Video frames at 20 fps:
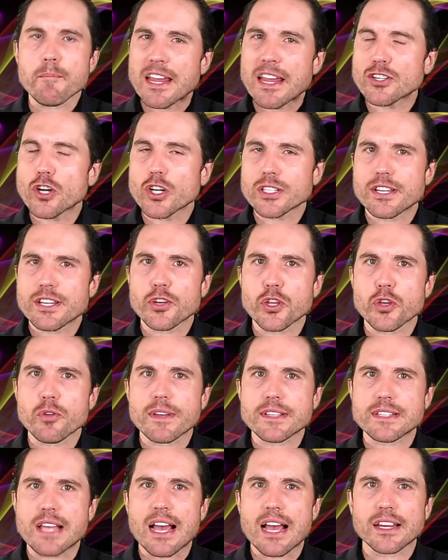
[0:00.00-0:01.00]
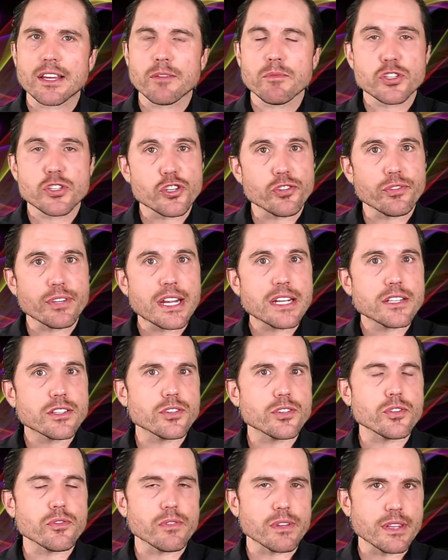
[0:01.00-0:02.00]
not tell you exactly what you need to
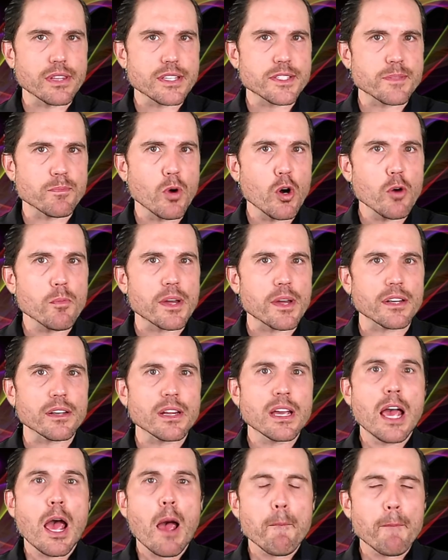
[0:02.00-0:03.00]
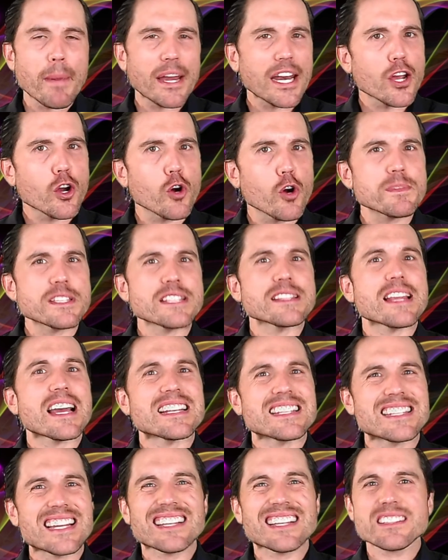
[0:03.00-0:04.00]
do in this moment, but I hope that that
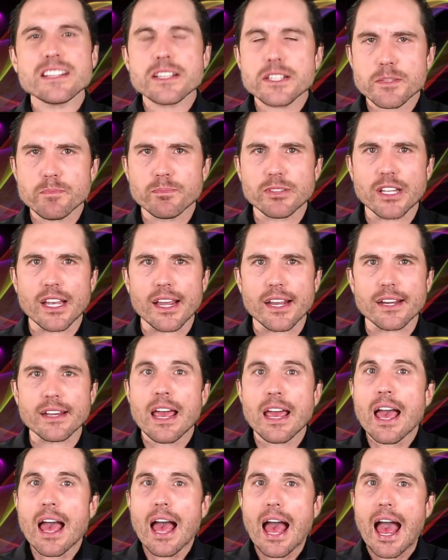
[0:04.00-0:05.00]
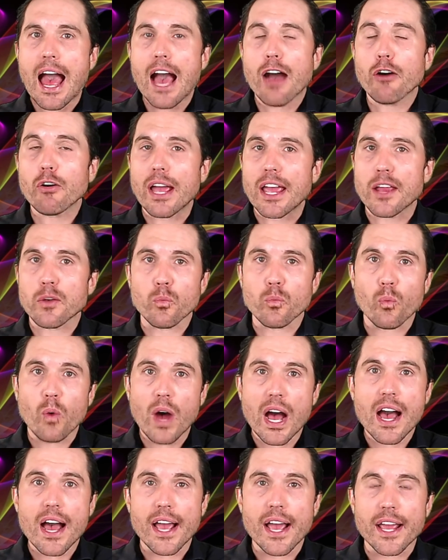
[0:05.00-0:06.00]
does explain how and
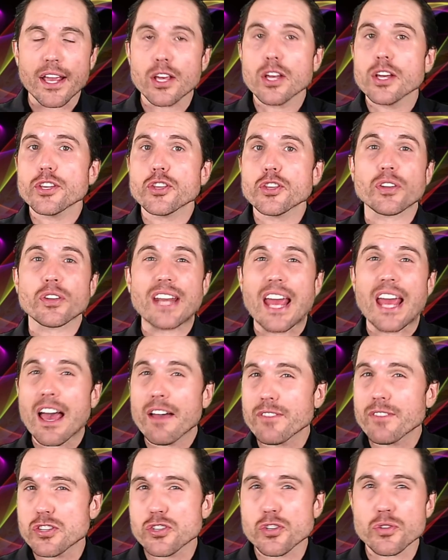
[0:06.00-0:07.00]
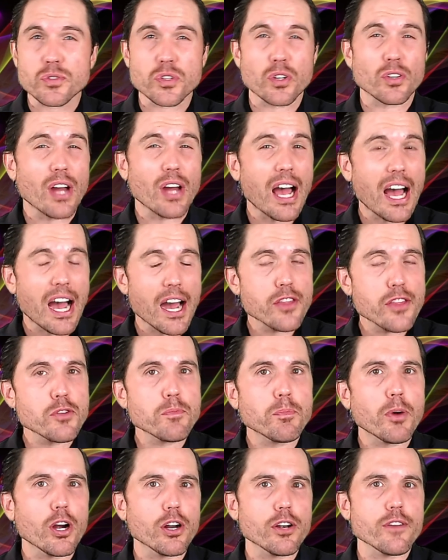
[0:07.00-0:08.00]
why you can have issues on either
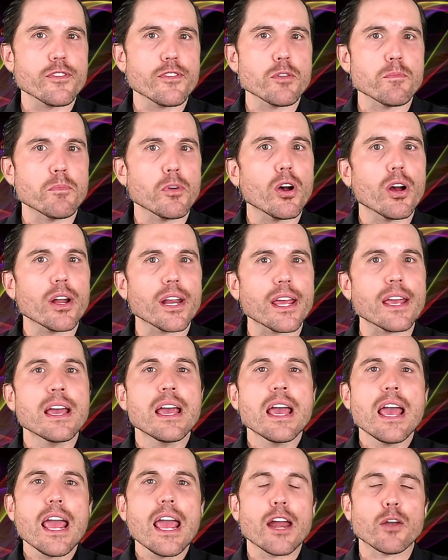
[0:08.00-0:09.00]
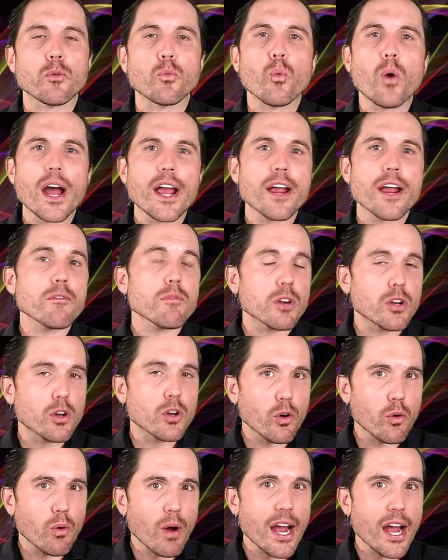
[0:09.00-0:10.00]
part of your body and why it
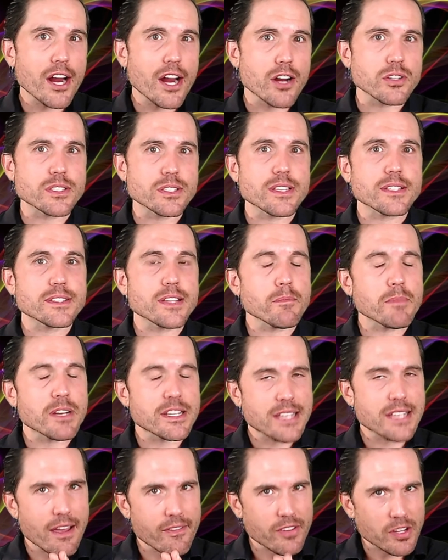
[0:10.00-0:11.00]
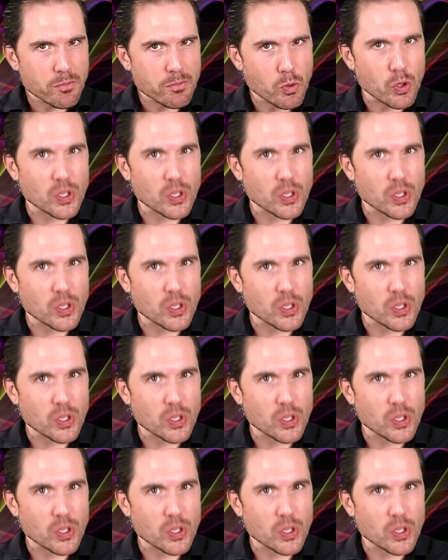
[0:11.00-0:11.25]
requires that somebody's having a more